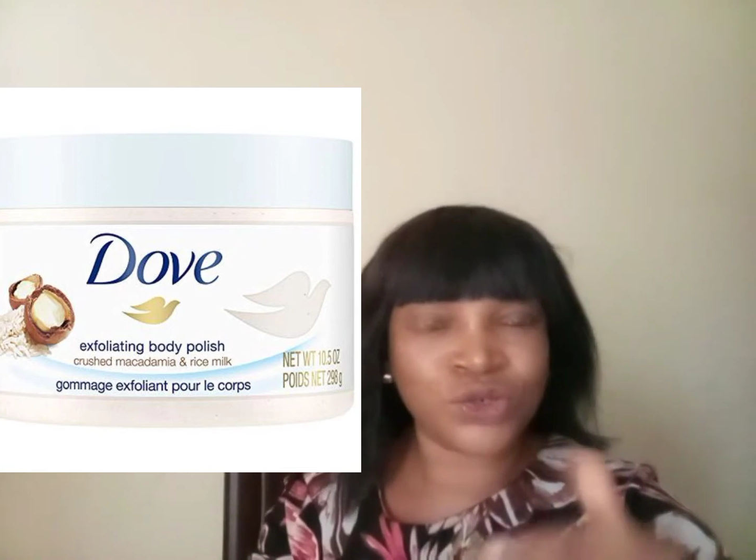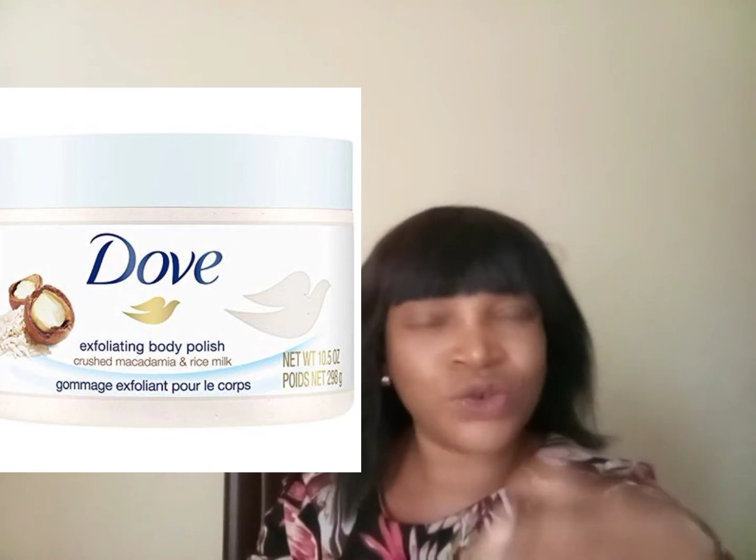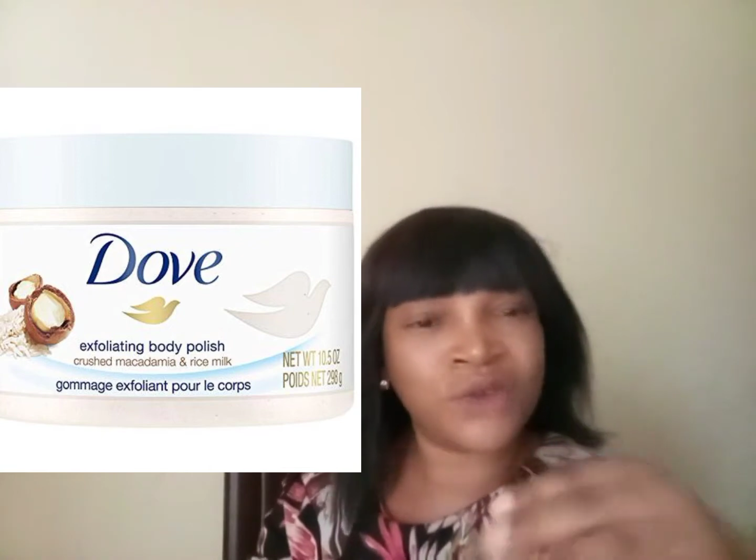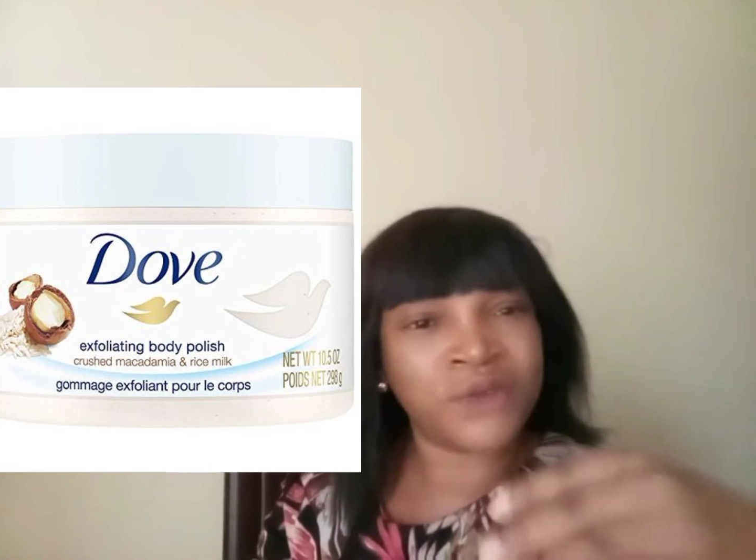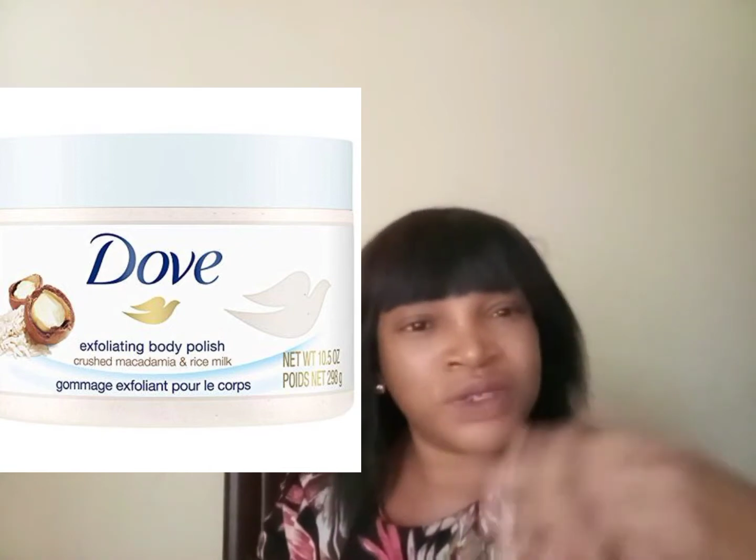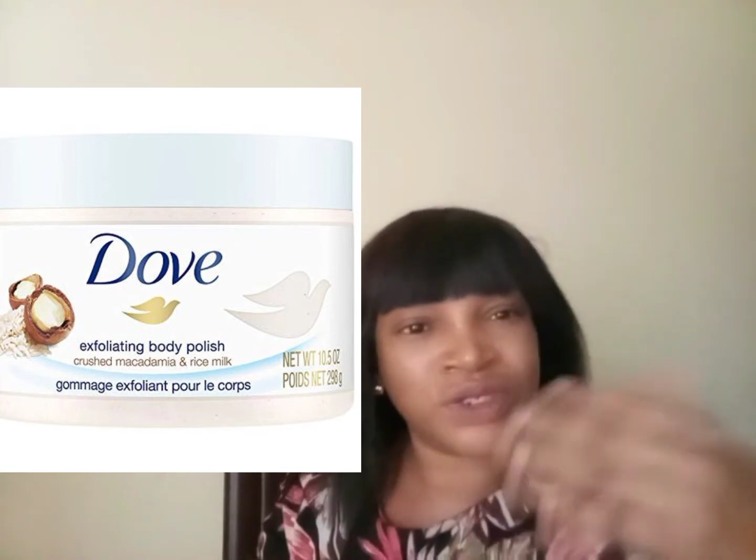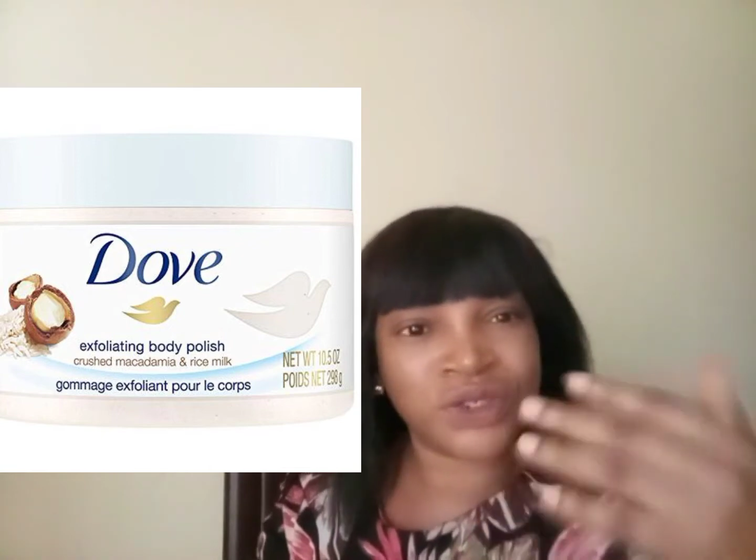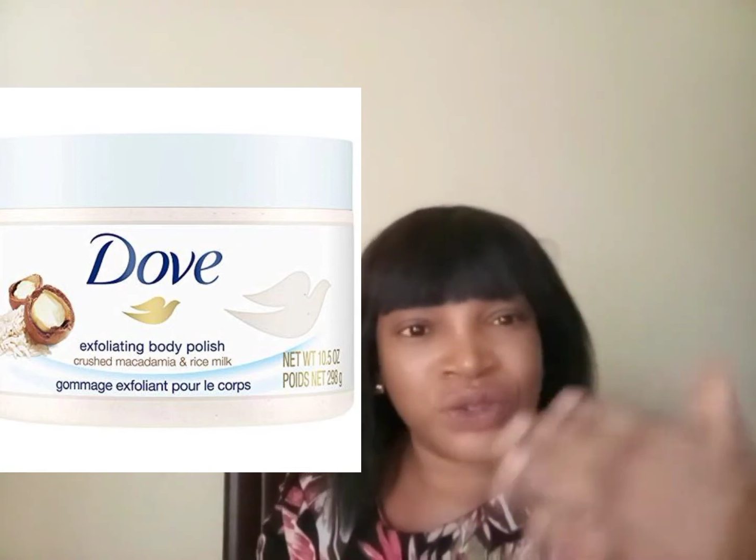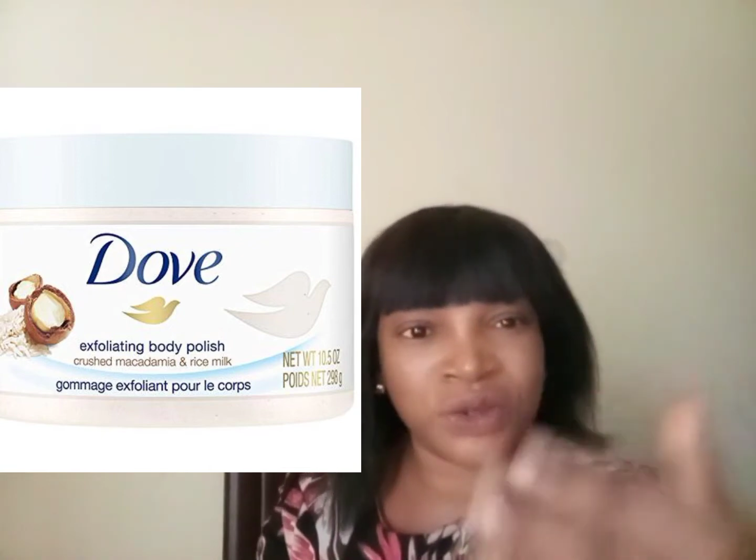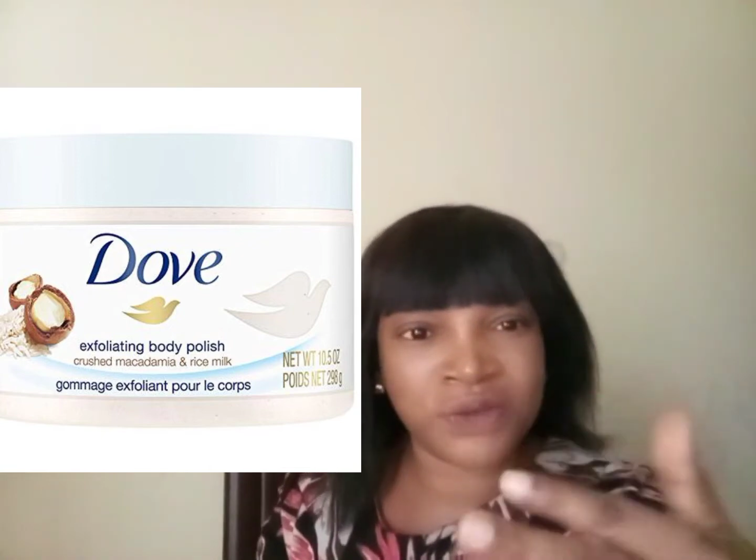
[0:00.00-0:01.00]
should go for this
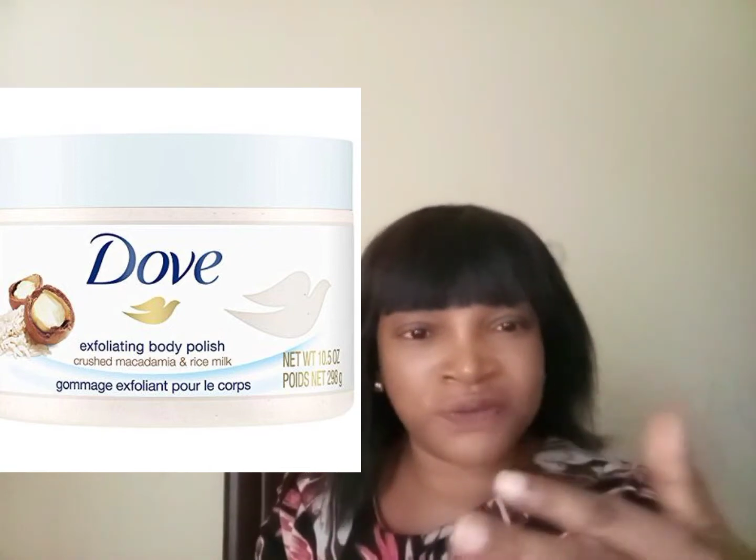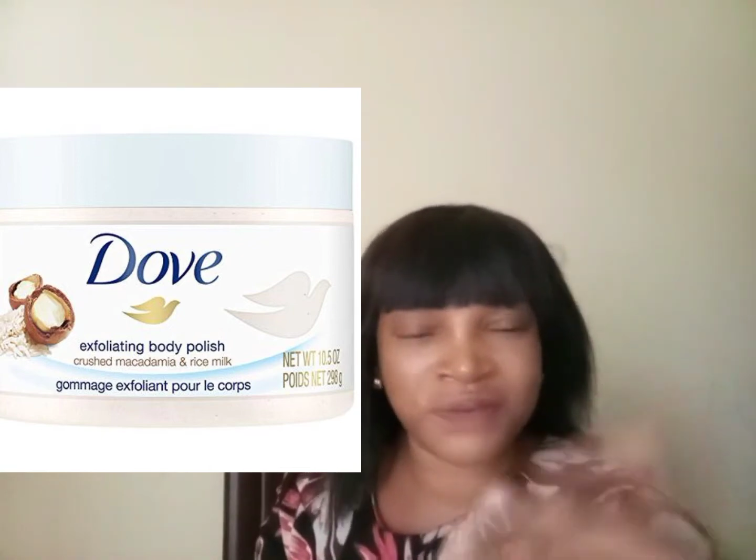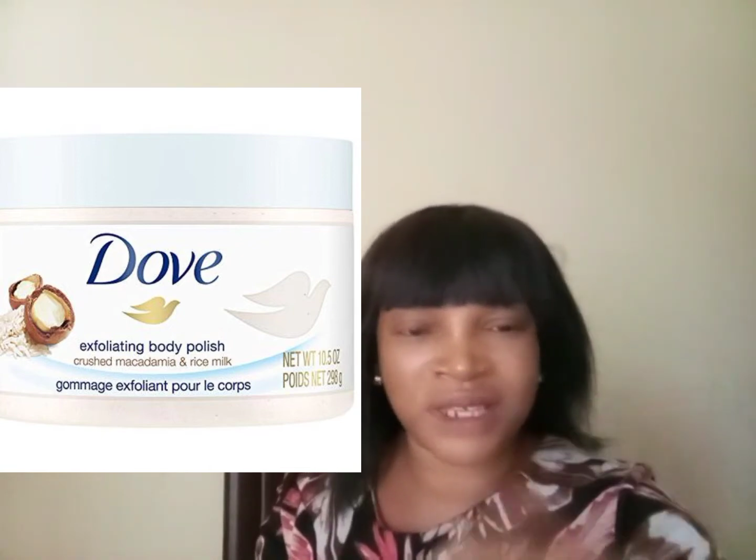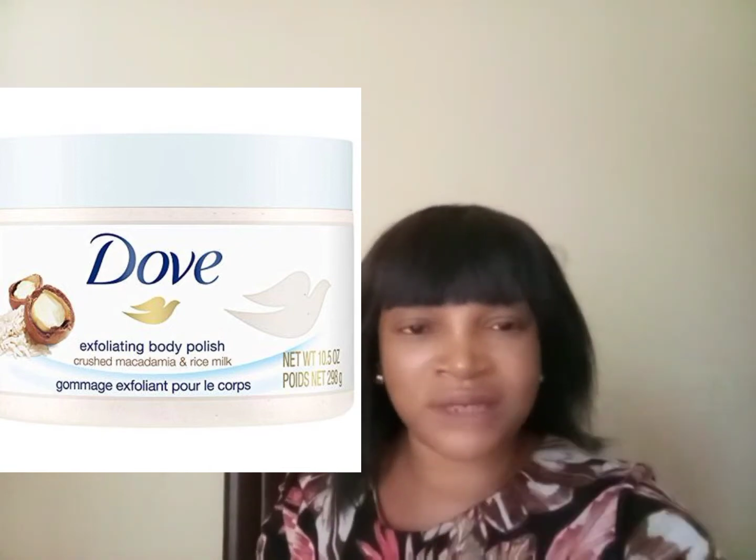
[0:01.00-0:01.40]
Dove